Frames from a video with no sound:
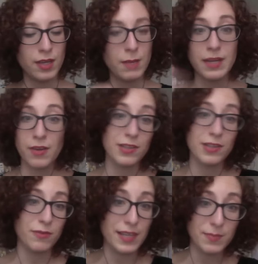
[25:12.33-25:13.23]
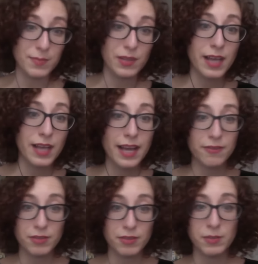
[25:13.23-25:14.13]
But now you could do Facebook
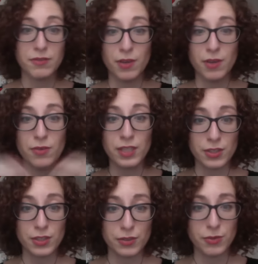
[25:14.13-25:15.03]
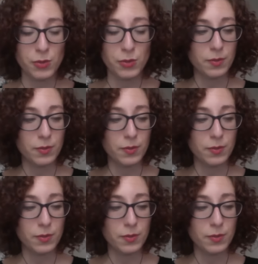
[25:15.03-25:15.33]
Live from your phone in your group.